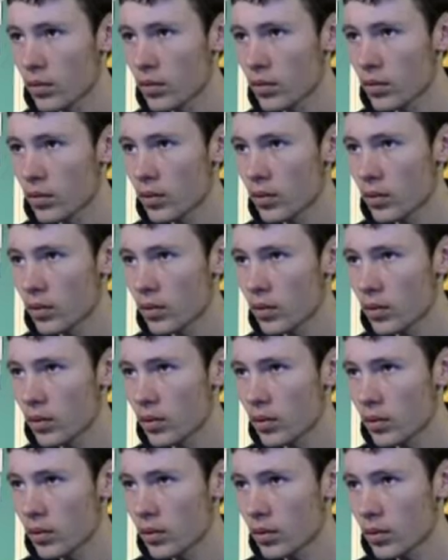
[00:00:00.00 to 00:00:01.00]

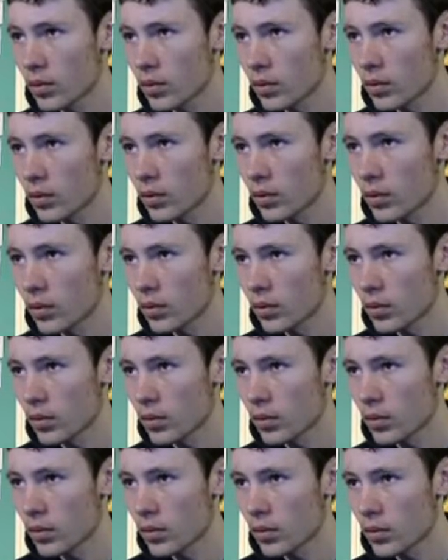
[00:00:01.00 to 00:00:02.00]

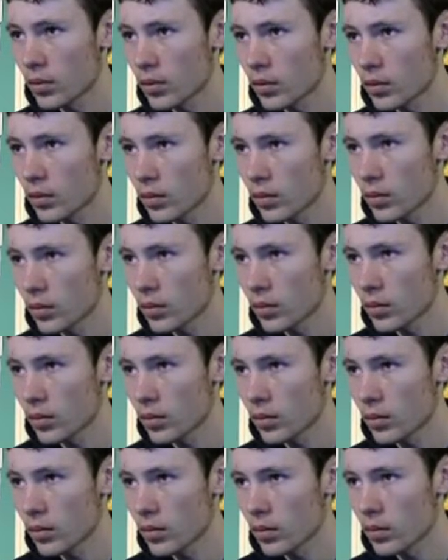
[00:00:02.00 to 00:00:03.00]

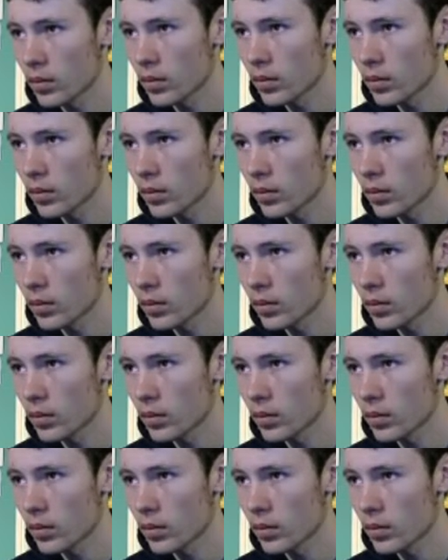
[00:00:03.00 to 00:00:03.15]
Nobody speaks.